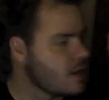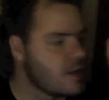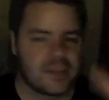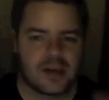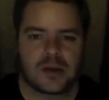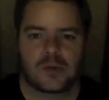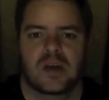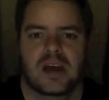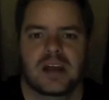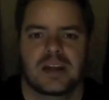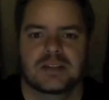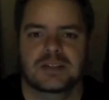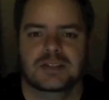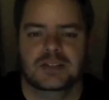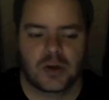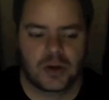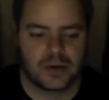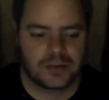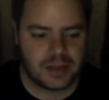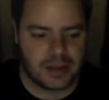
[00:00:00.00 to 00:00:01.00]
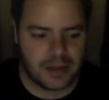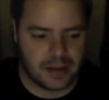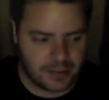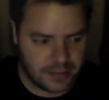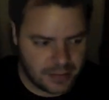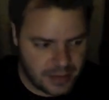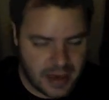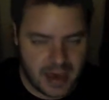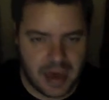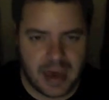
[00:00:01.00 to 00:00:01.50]
They ran inside
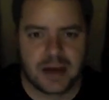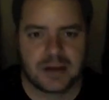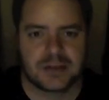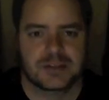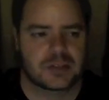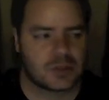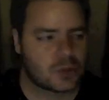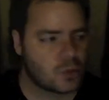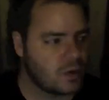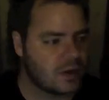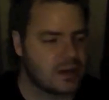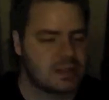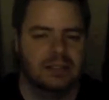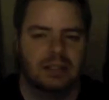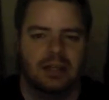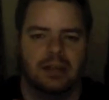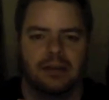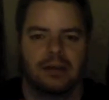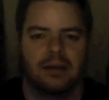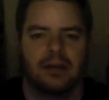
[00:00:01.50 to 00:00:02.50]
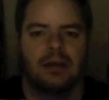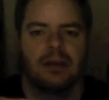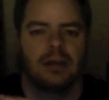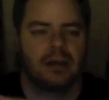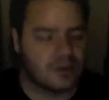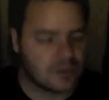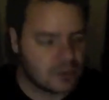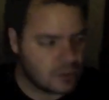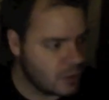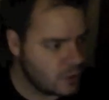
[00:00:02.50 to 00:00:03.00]
their house, the Queenslander,
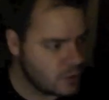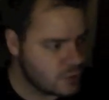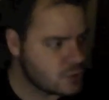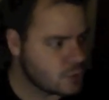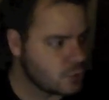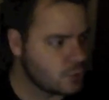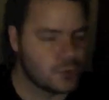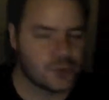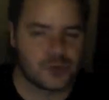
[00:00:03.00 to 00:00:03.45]
closed all the